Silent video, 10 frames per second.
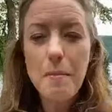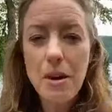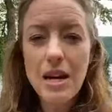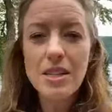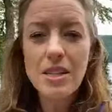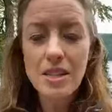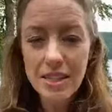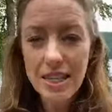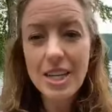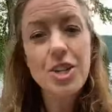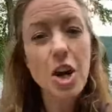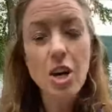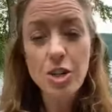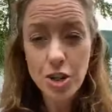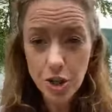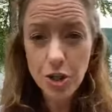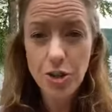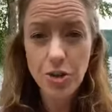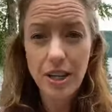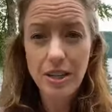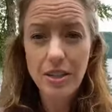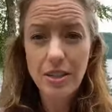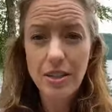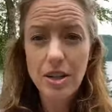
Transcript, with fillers: we must teach our children